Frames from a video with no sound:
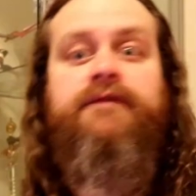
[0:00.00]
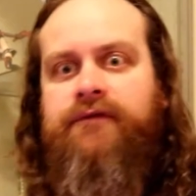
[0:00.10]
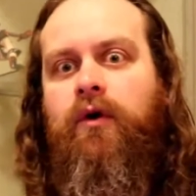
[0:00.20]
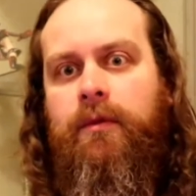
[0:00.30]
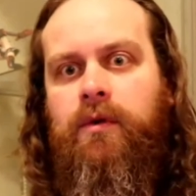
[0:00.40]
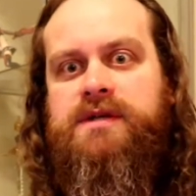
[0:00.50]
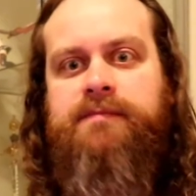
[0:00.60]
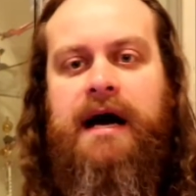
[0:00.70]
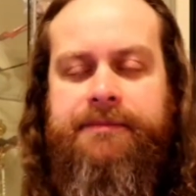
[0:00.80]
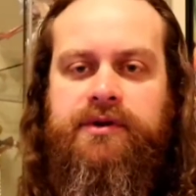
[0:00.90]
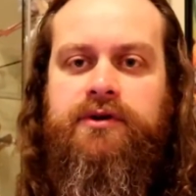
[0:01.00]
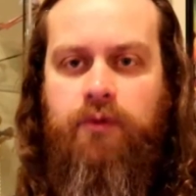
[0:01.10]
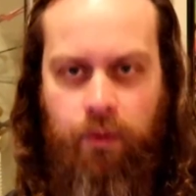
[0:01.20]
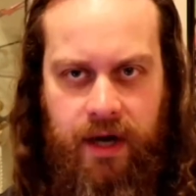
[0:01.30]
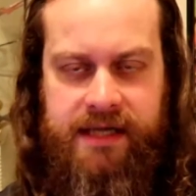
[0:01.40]
four most
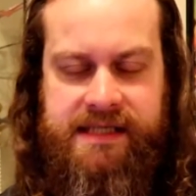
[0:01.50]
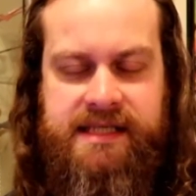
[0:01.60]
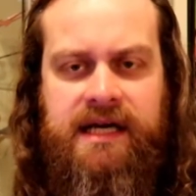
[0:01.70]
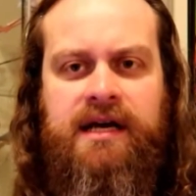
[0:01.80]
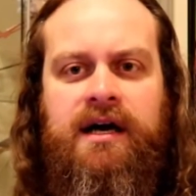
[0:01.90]
popular ones.